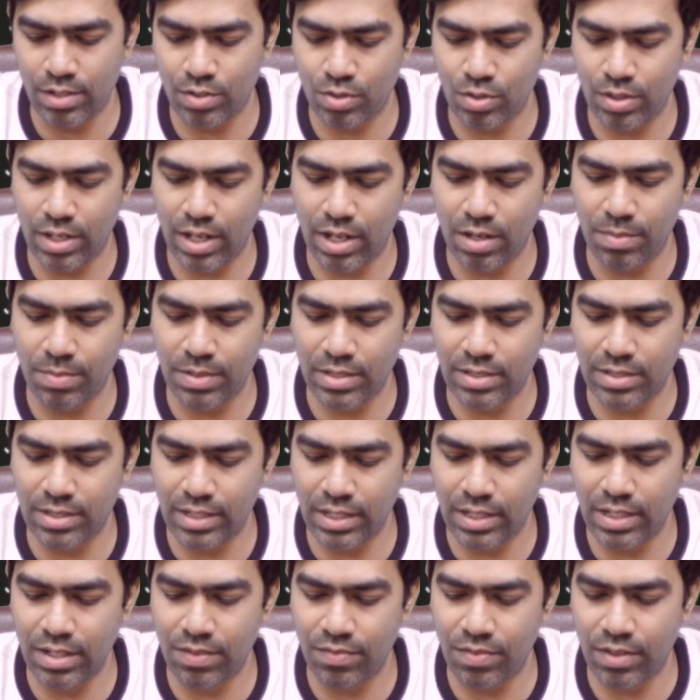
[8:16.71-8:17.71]
So there will be
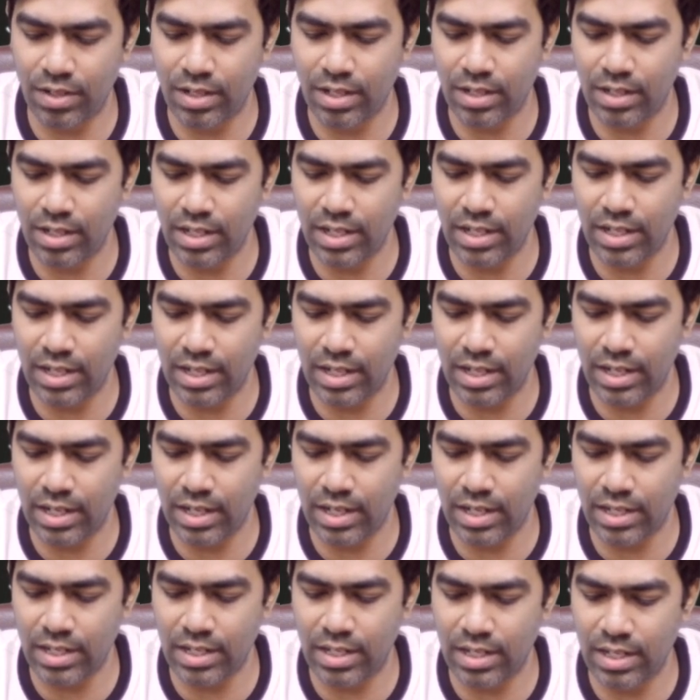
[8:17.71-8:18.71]
significantly
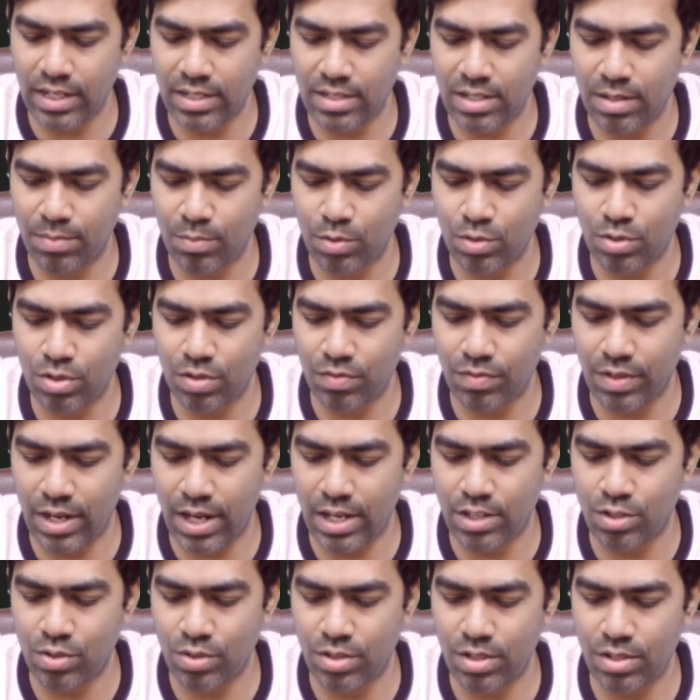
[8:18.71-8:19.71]
increased amounts of
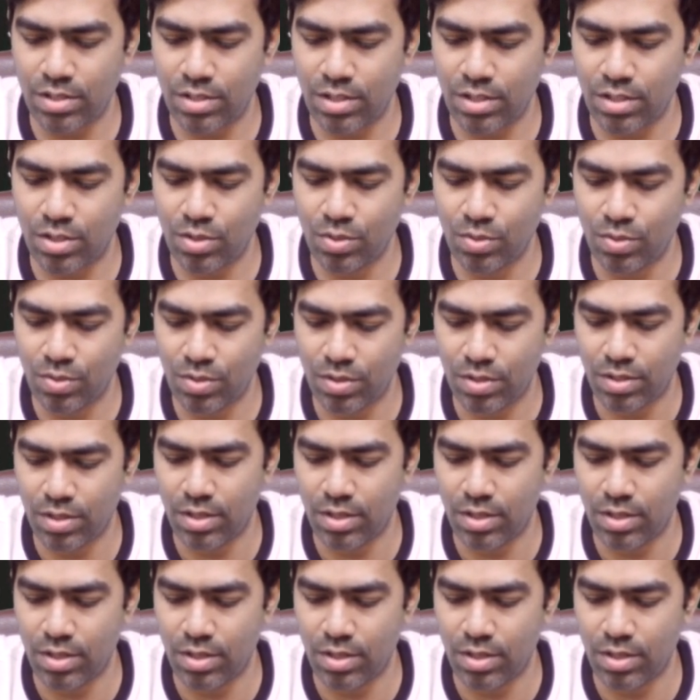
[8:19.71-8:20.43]
angiotensin II